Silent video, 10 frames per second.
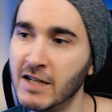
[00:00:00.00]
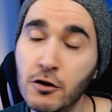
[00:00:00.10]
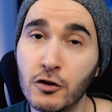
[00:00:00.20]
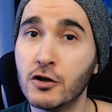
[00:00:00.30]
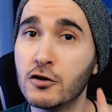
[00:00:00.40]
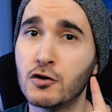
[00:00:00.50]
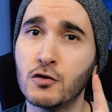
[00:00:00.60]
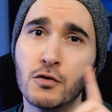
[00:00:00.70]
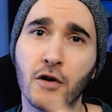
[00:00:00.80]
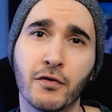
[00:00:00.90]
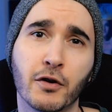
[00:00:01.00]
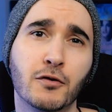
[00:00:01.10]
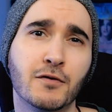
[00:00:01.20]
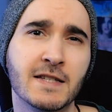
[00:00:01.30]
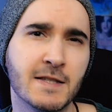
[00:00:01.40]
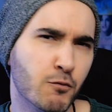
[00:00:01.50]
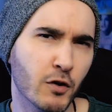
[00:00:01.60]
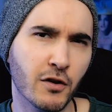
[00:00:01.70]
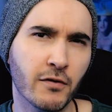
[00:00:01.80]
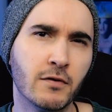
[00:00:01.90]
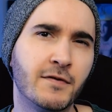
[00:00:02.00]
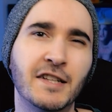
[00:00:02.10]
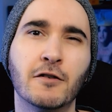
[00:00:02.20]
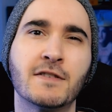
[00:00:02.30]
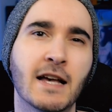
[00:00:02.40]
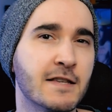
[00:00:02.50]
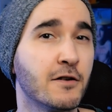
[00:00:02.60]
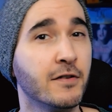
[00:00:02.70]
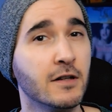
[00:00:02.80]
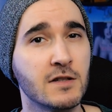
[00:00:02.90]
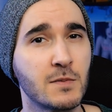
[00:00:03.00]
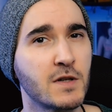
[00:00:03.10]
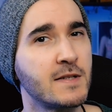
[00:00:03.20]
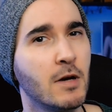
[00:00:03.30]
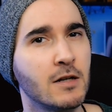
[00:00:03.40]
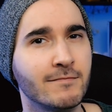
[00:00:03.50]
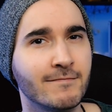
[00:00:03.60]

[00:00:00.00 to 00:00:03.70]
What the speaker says: in order to offer you these wonderful videos as often as possible.